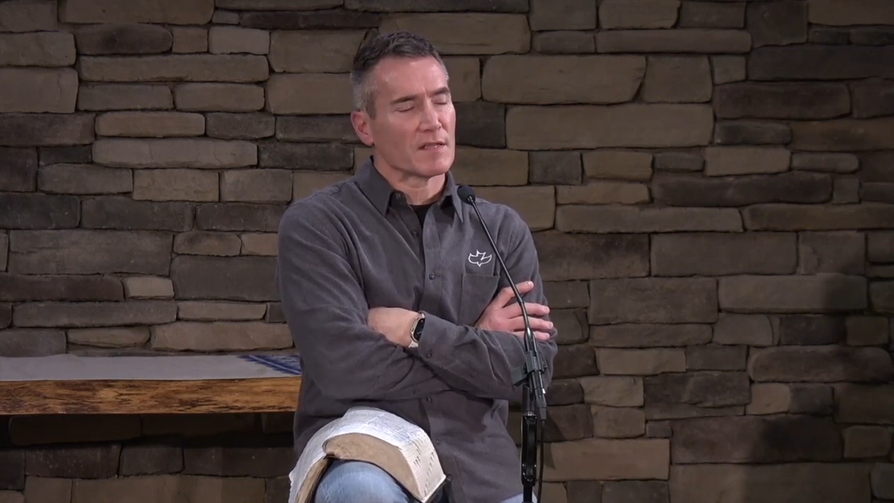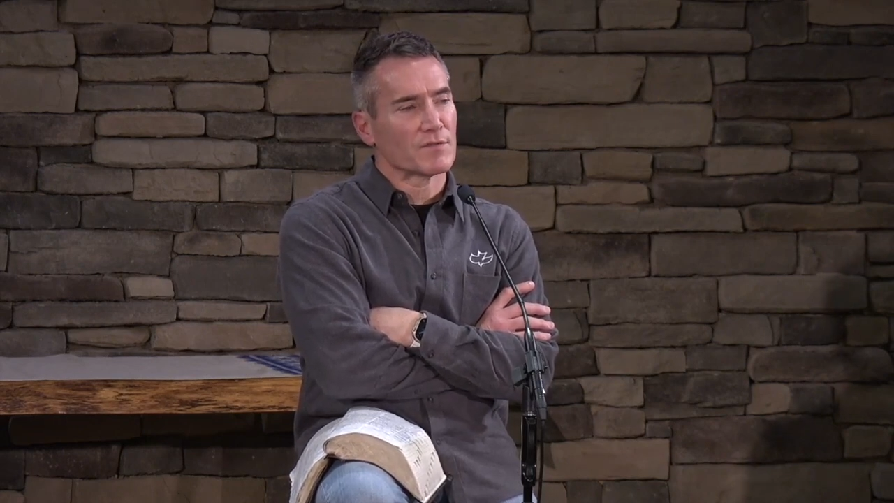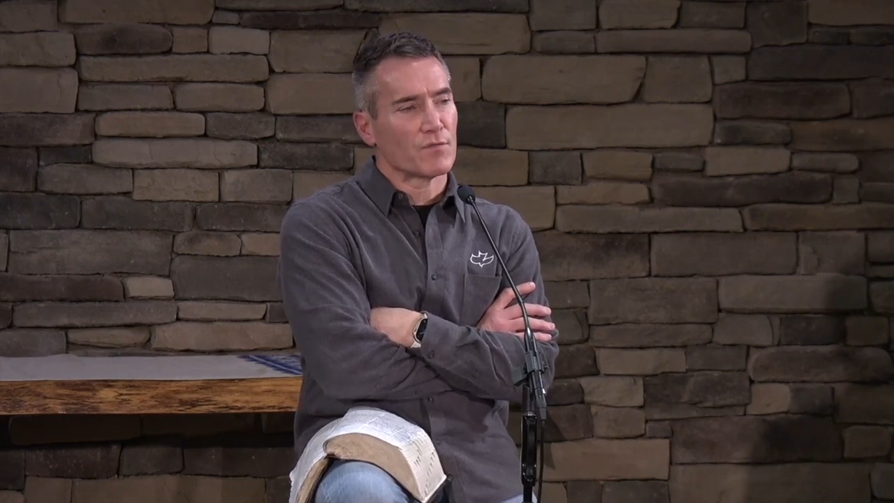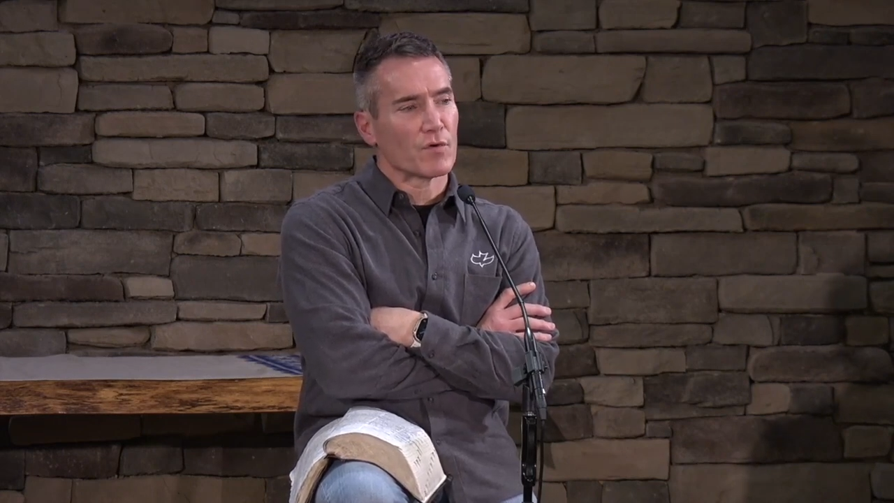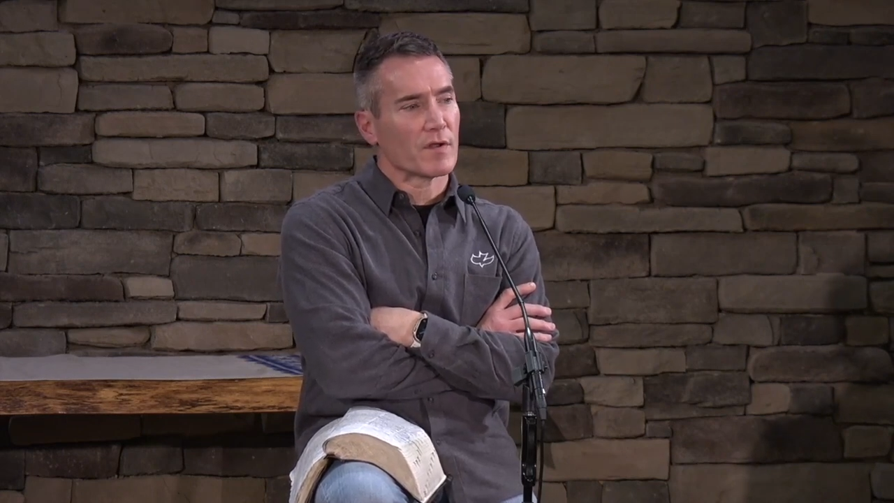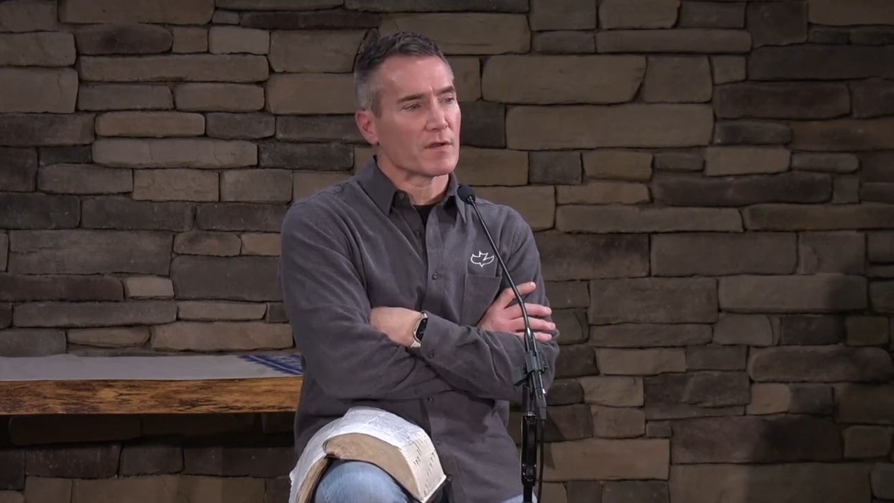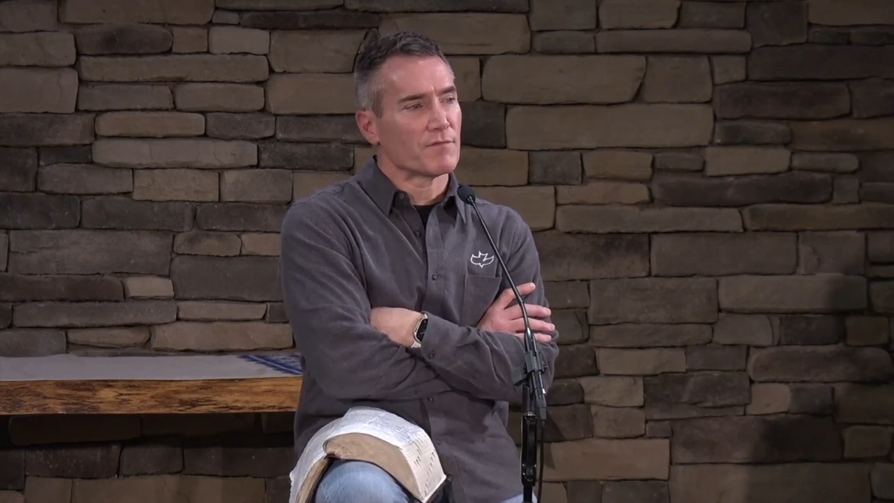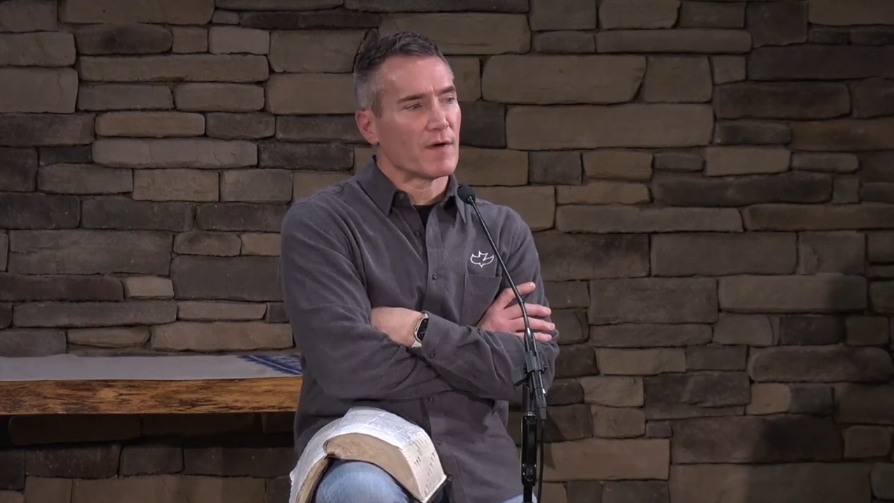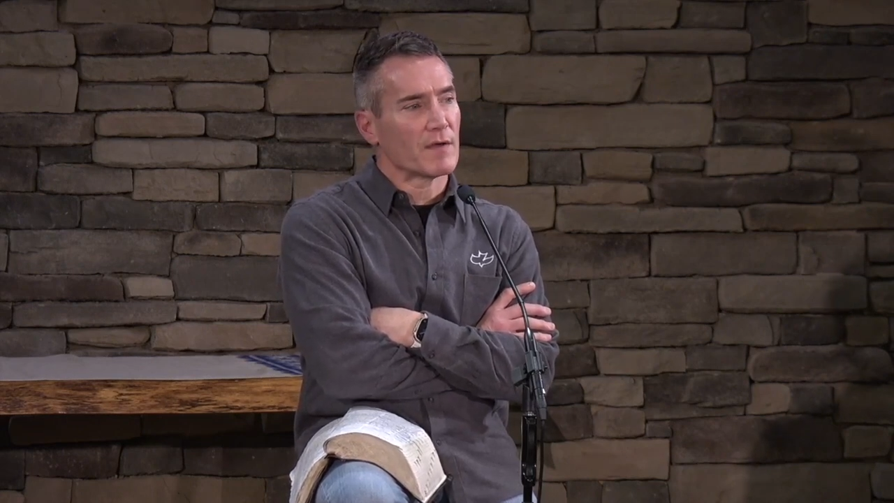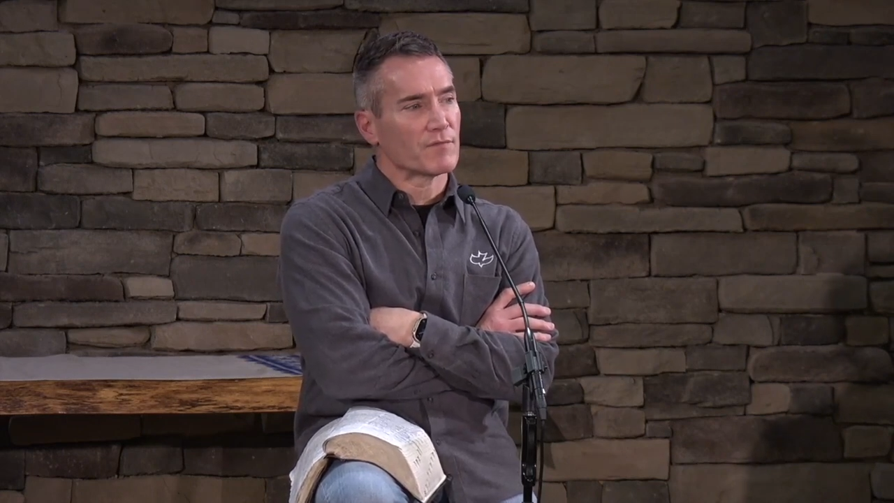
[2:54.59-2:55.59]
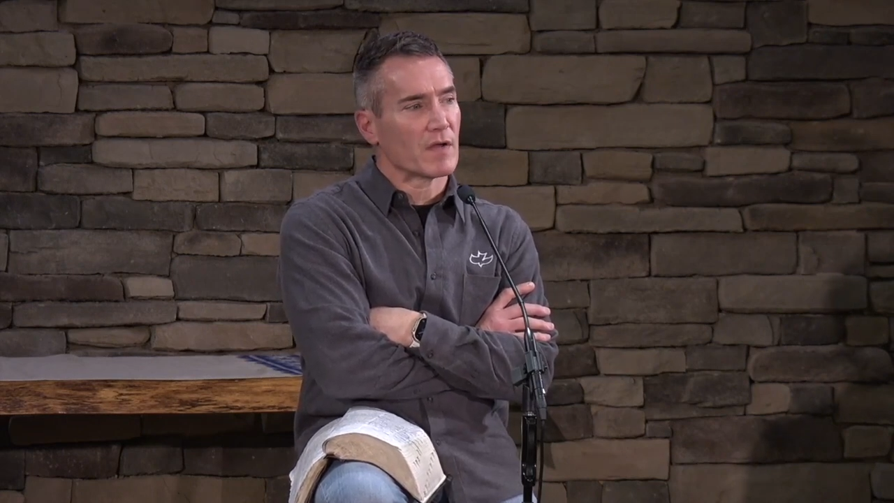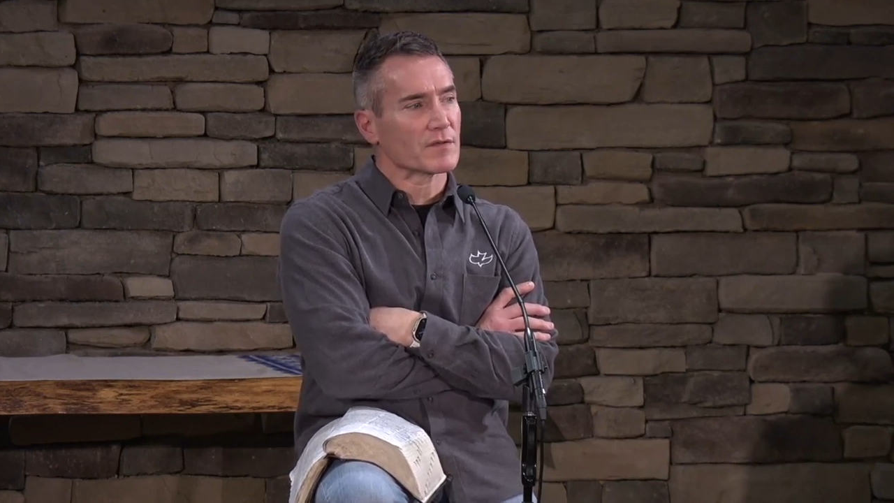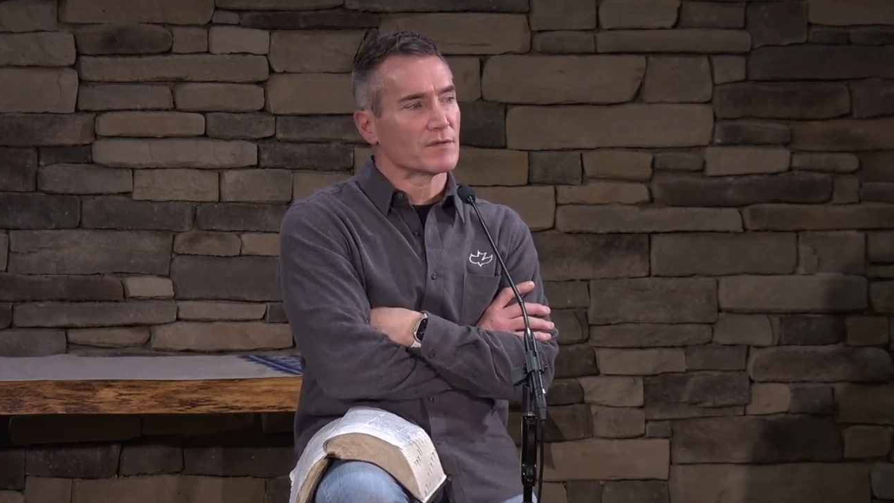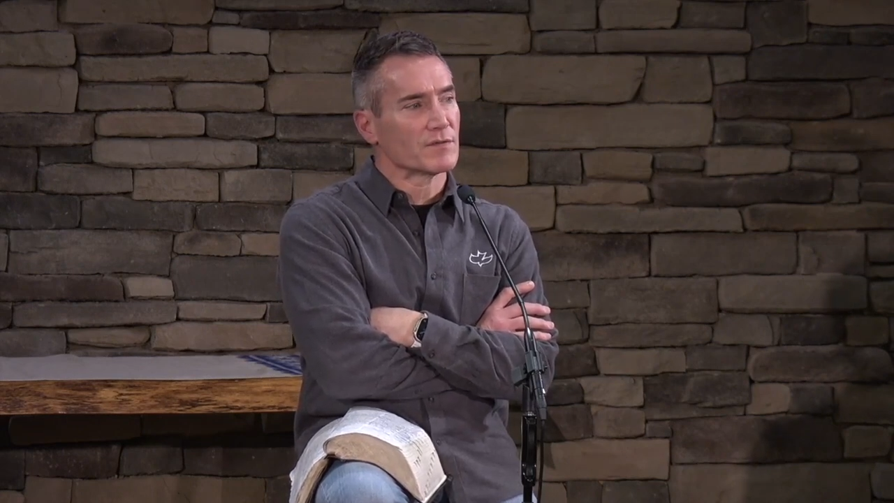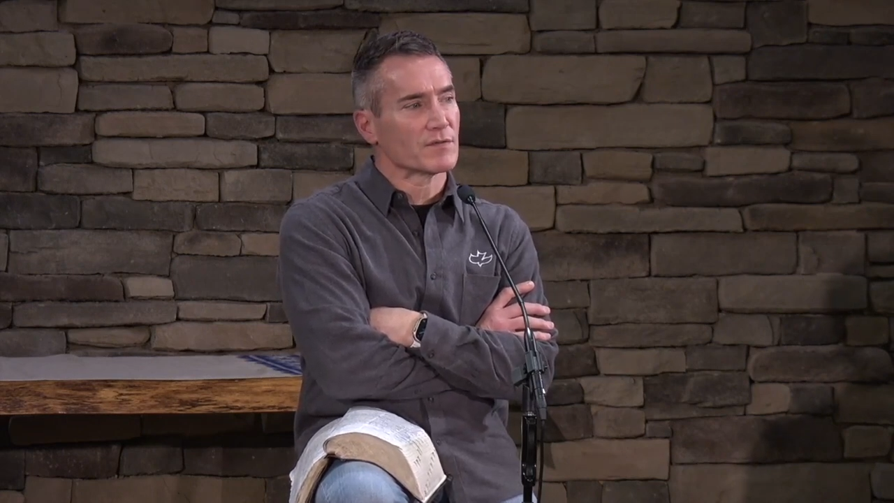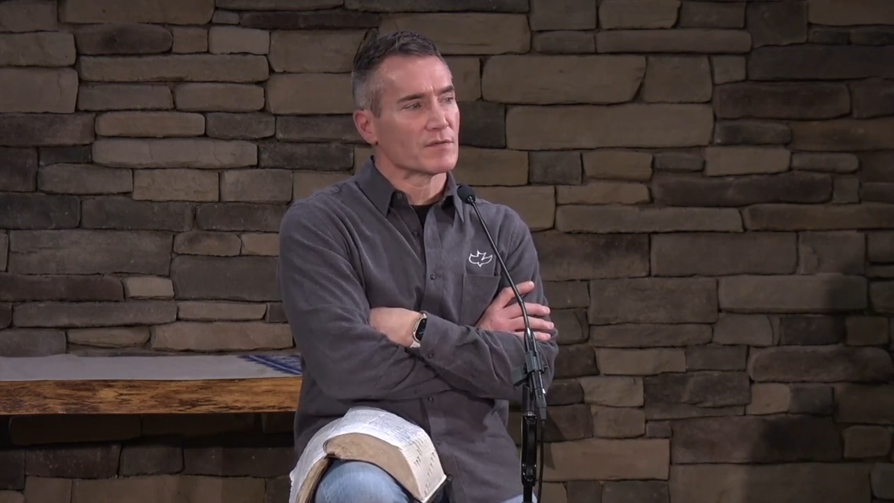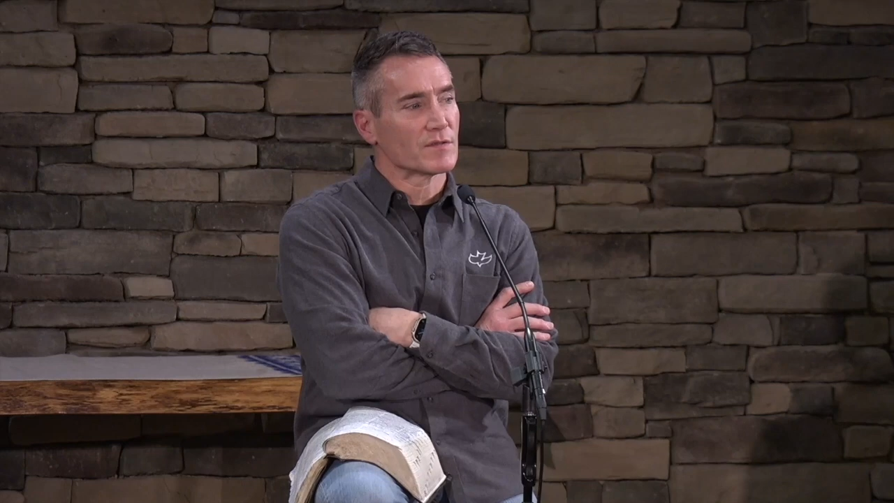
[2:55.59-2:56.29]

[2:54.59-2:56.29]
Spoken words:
us 4 out of 5 doctors